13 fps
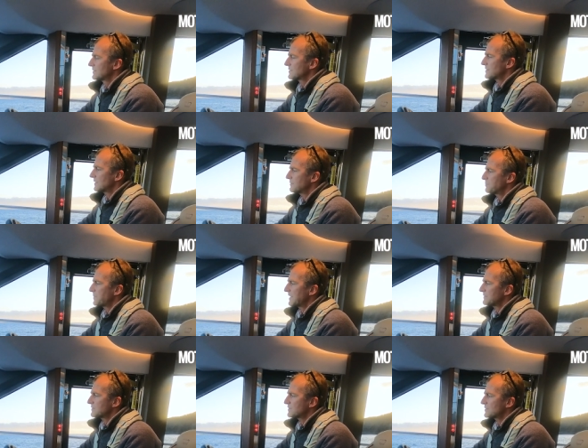So
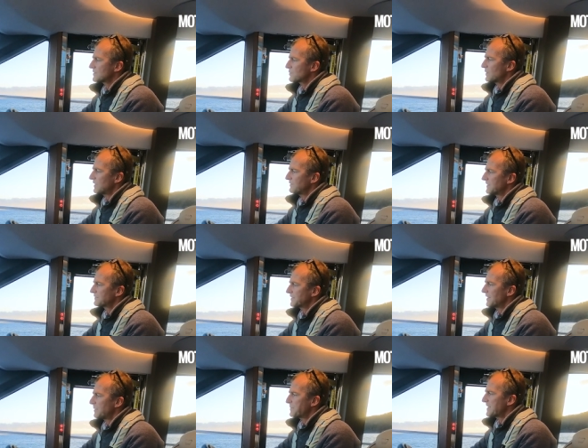about
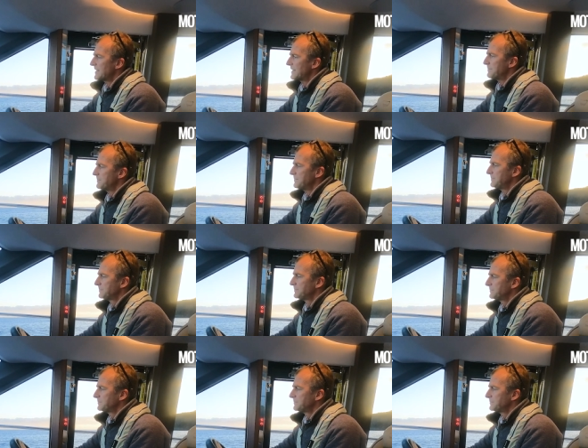1200 RPM.